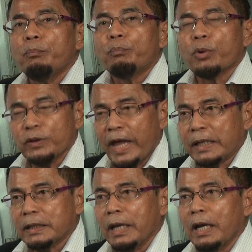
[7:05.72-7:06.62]

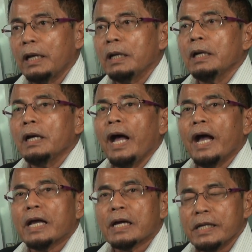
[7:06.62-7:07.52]
protector,
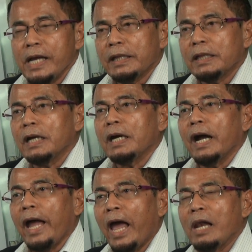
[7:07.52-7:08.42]
a creator,
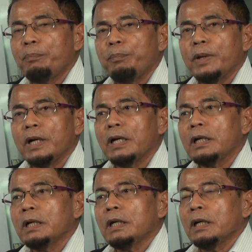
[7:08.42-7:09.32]
a
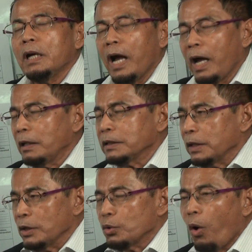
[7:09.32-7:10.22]
helper,
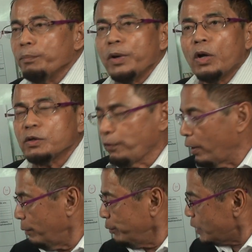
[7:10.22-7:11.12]
and so on. Because
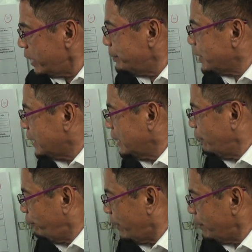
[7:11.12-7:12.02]
for Muslims, it's a
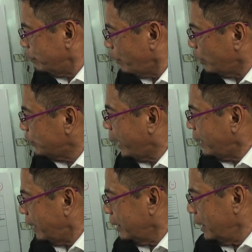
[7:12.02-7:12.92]
different
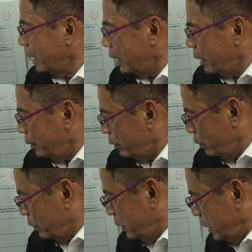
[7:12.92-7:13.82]
altogether.
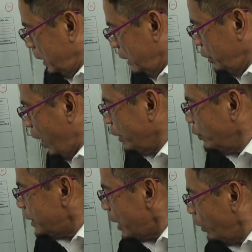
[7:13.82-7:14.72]
You are
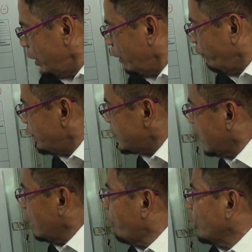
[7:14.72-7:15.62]
using only your
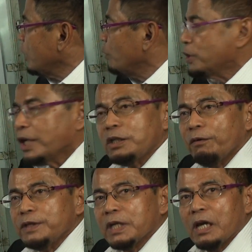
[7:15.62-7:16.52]
physical body to change
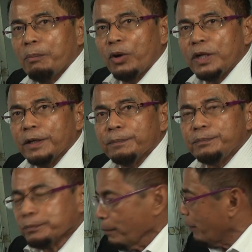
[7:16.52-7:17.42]
your physical body.
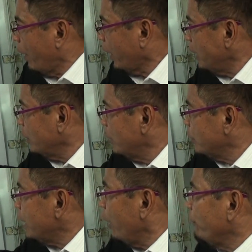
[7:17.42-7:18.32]
All right, you are
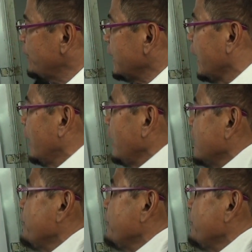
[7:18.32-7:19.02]
using your physical, that's